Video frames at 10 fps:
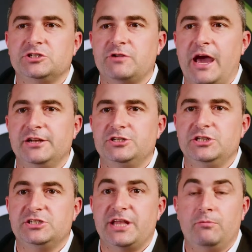
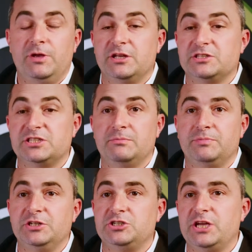strategies that we could
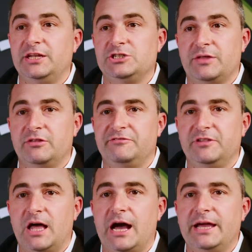simply change on the
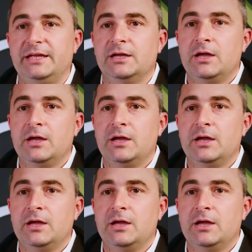fly.